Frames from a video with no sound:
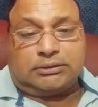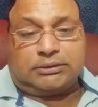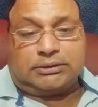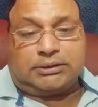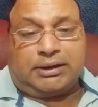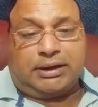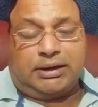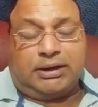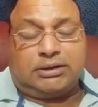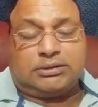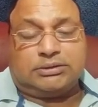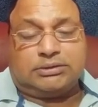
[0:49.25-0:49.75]

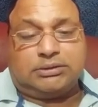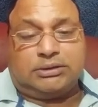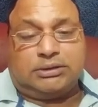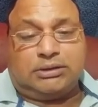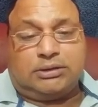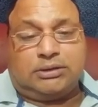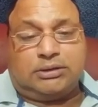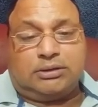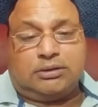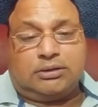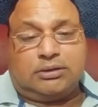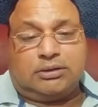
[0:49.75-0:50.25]
Take
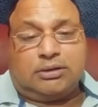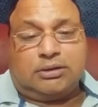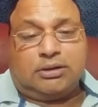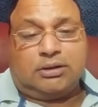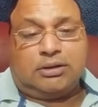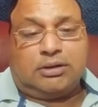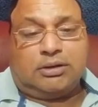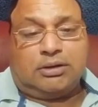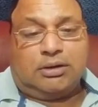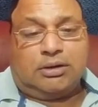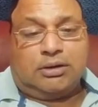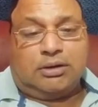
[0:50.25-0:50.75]
the
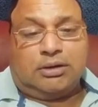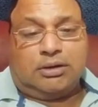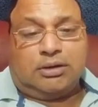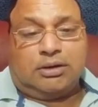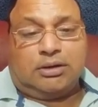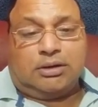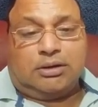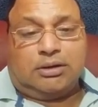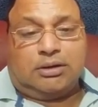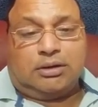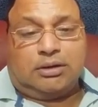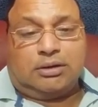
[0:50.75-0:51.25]

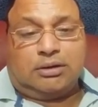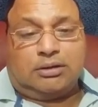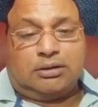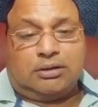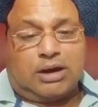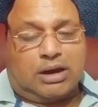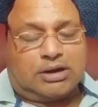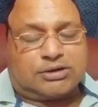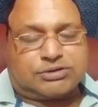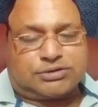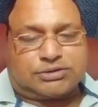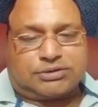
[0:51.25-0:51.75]

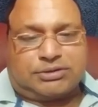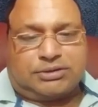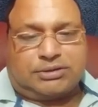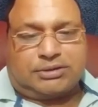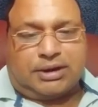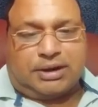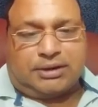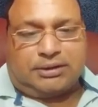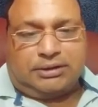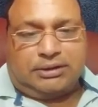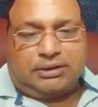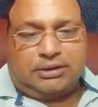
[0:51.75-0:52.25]
last
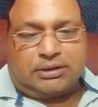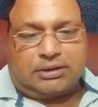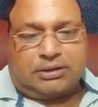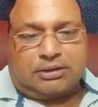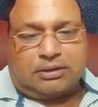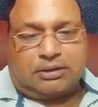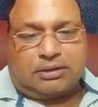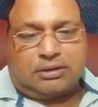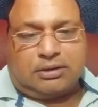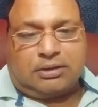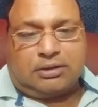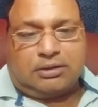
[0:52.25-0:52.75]
10 year
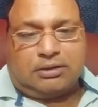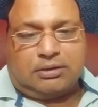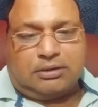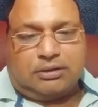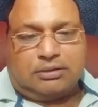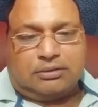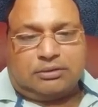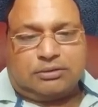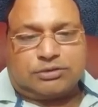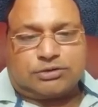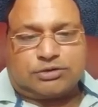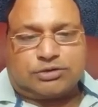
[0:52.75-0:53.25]

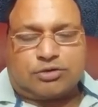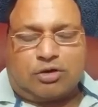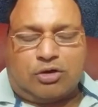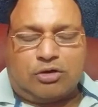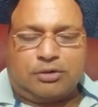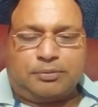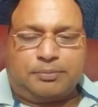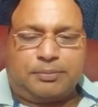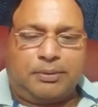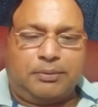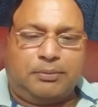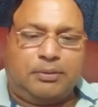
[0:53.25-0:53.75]

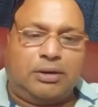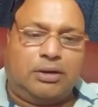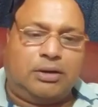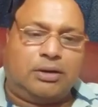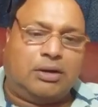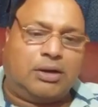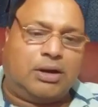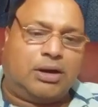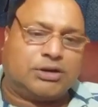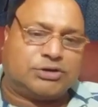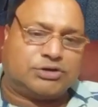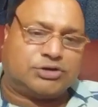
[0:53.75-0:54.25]

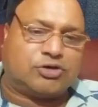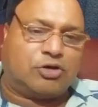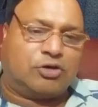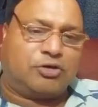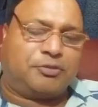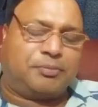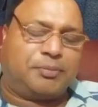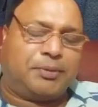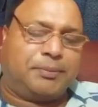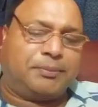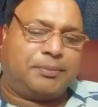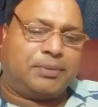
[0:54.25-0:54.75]

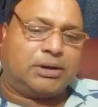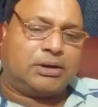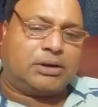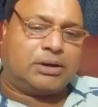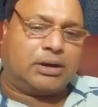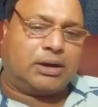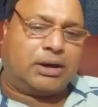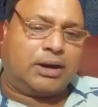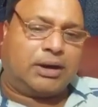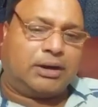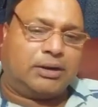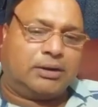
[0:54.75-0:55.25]
unsolved paper
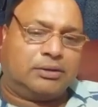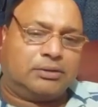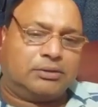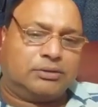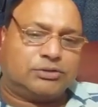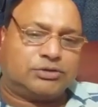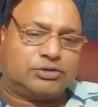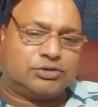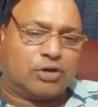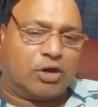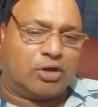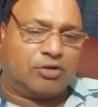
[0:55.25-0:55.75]
and
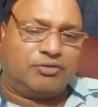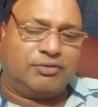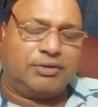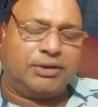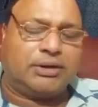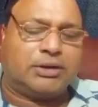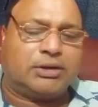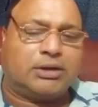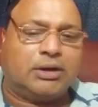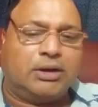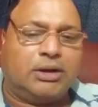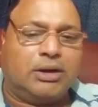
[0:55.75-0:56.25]
solve it,
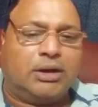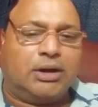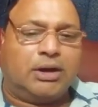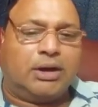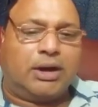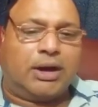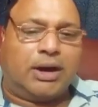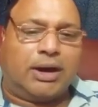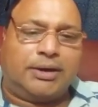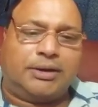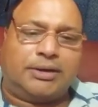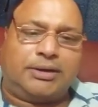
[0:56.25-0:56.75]

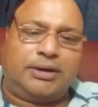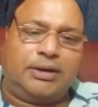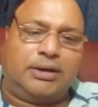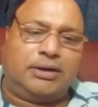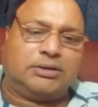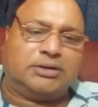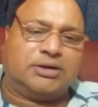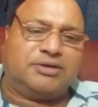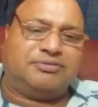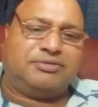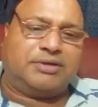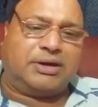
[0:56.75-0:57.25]
and take
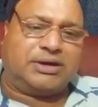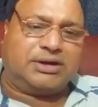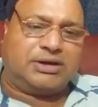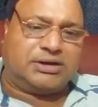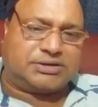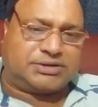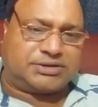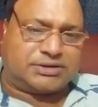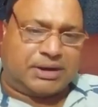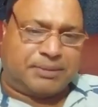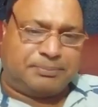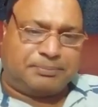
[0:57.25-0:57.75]
the
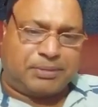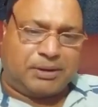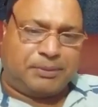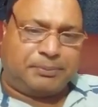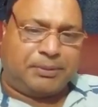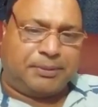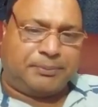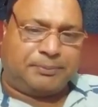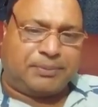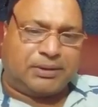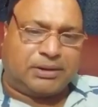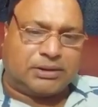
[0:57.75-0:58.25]
various sample
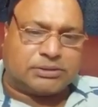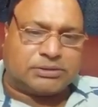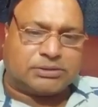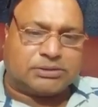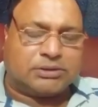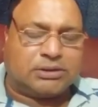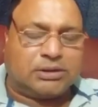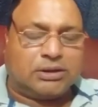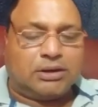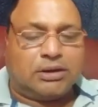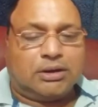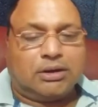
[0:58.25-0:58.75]
papers.
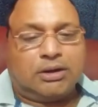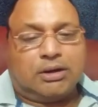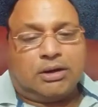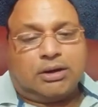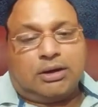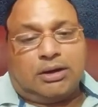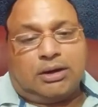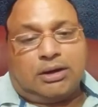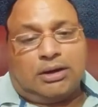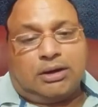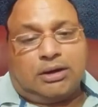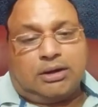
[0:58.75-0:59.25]

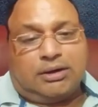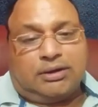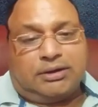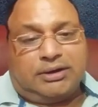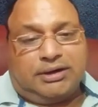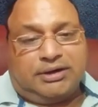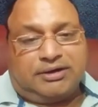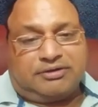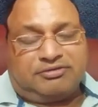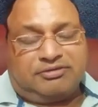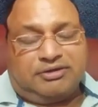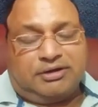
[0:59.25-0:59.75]

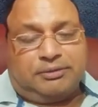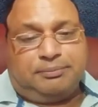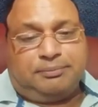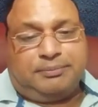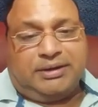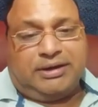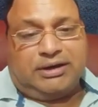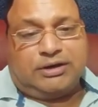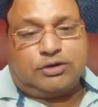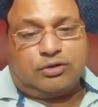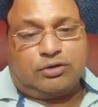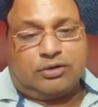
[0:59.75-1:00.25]
It will
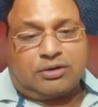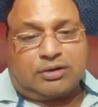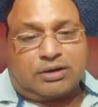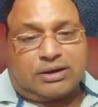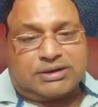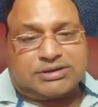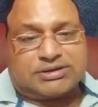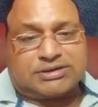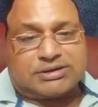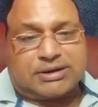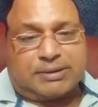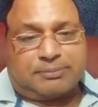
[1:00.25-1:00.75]
make your
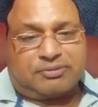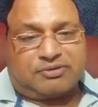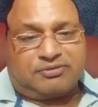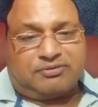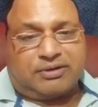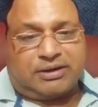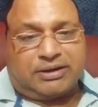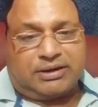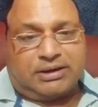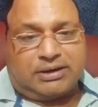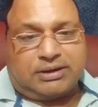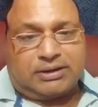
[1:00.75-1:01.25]
concept
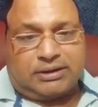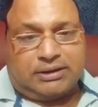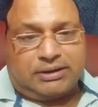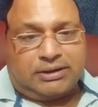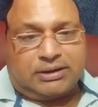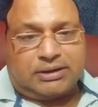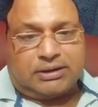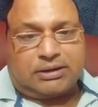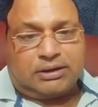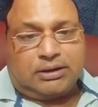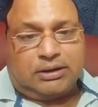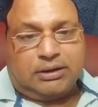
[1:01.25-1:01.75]
very
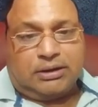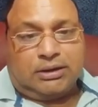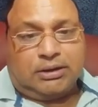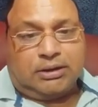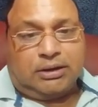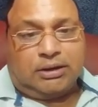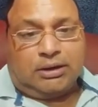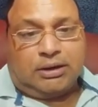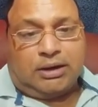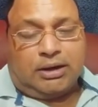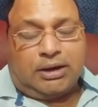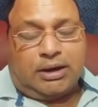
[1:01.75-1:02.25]
clear
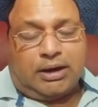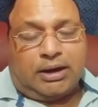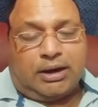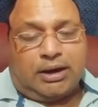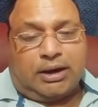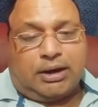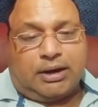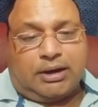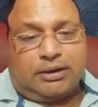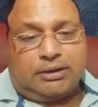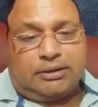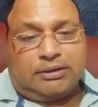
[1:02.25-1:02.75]

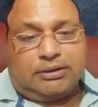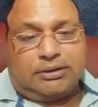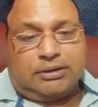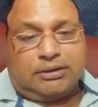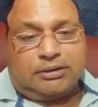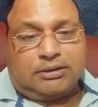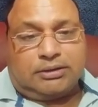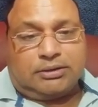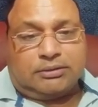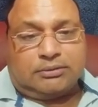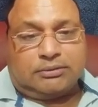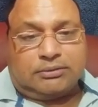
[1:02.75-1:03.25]
and
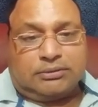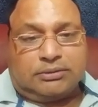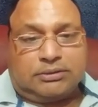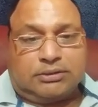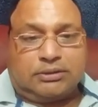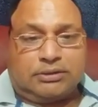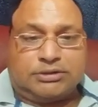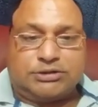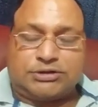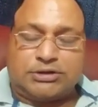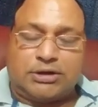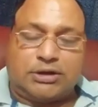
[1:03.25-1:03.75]

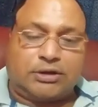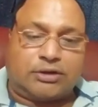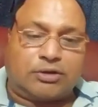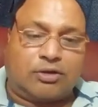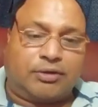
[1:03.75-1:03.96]
result